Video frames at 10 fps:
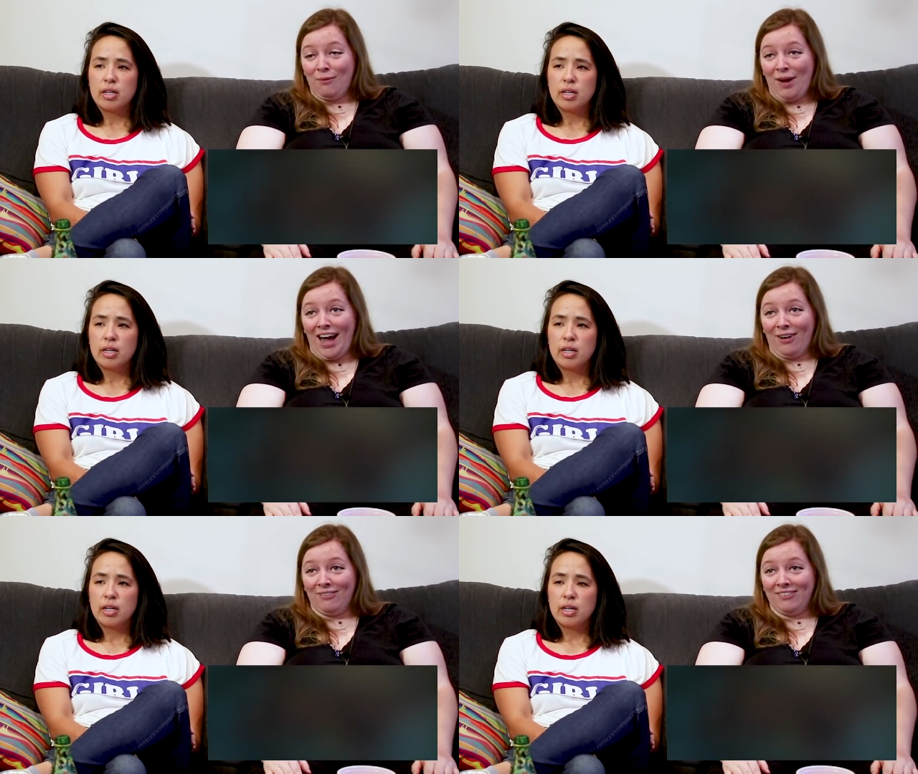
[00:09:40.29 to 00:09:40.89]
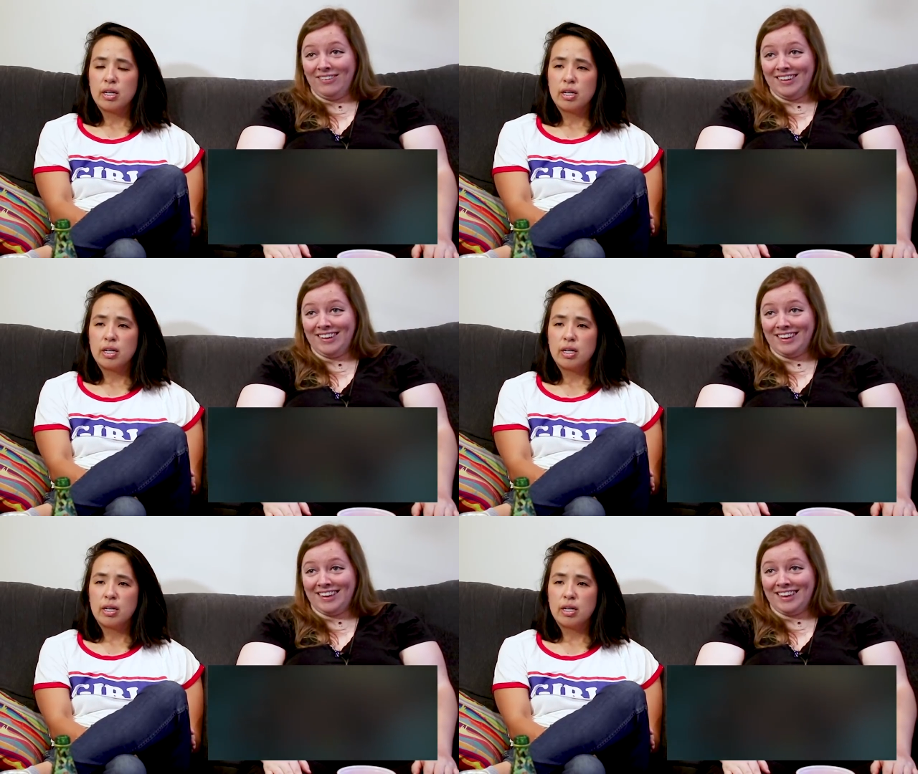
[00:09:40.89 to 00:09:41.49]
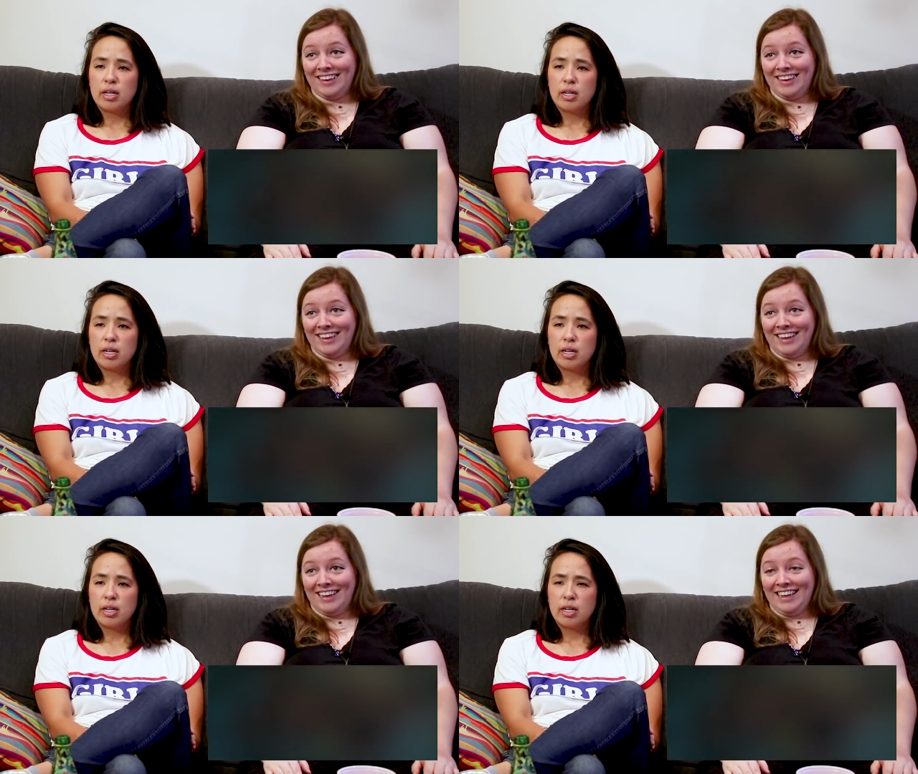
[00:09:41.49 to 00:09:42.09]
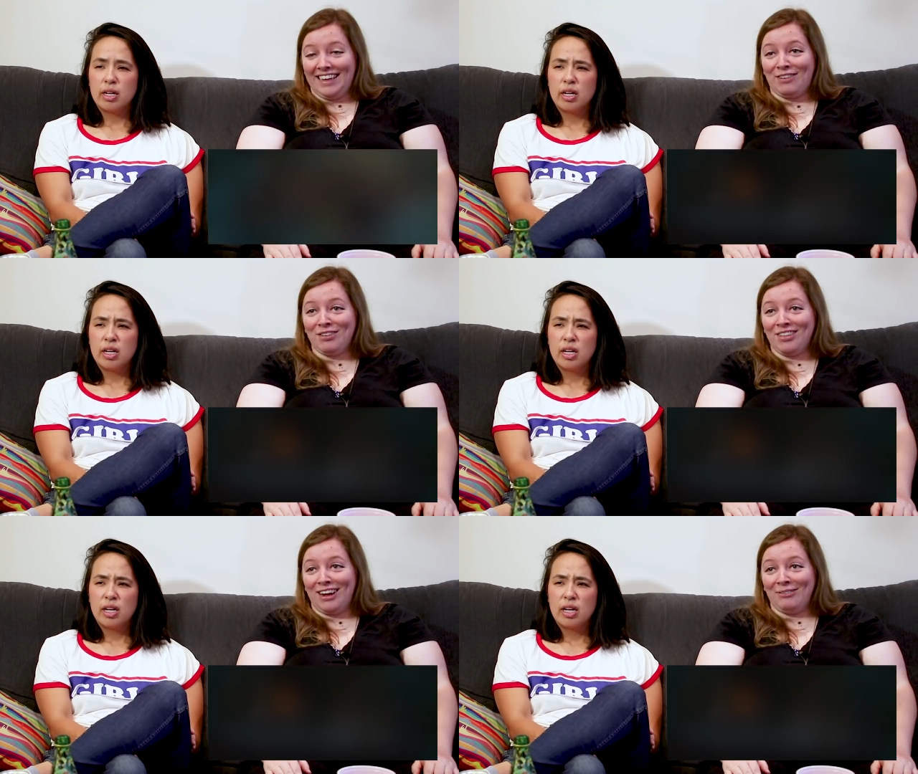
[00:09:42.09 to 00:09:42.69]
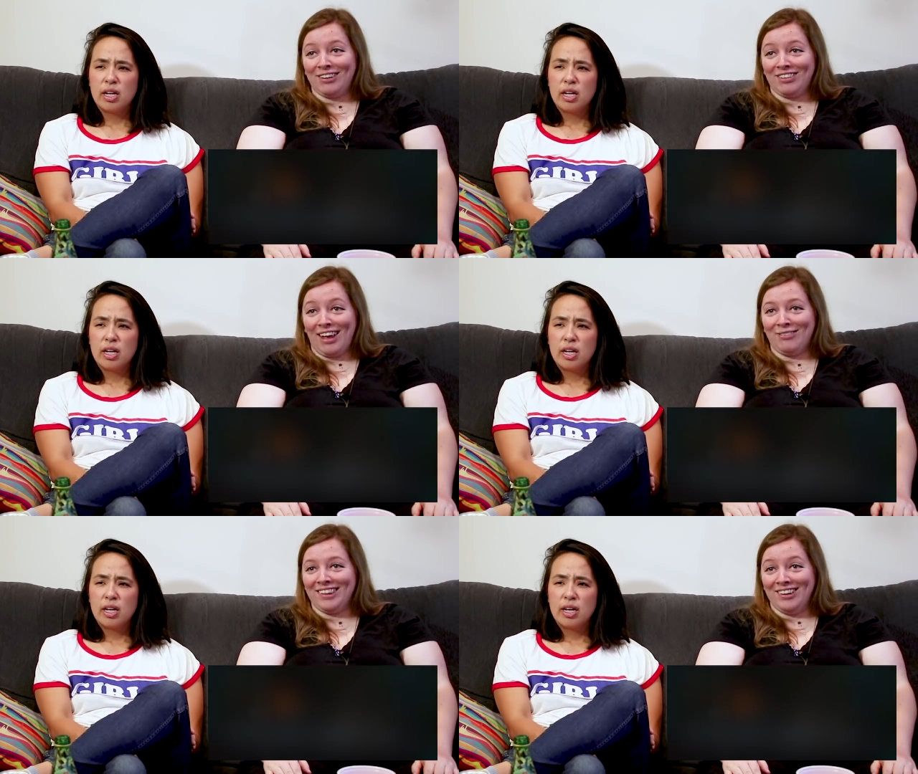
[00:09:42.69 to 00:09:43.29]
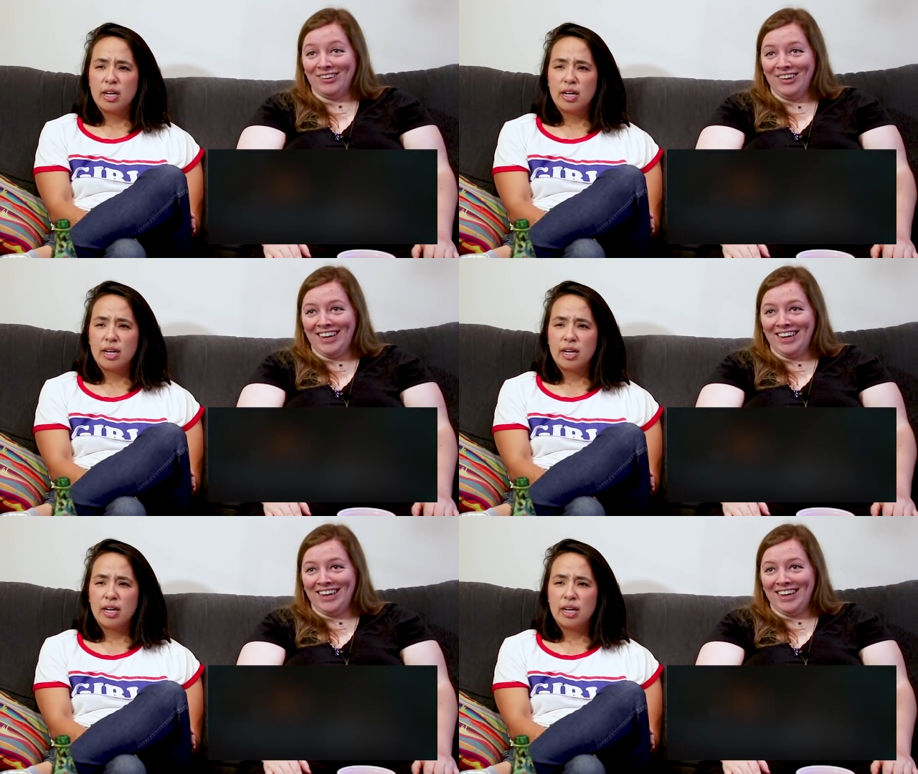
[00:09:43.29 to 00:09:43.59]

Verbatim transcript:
Speaker 1: Wow. Never thought I'd watch that with you.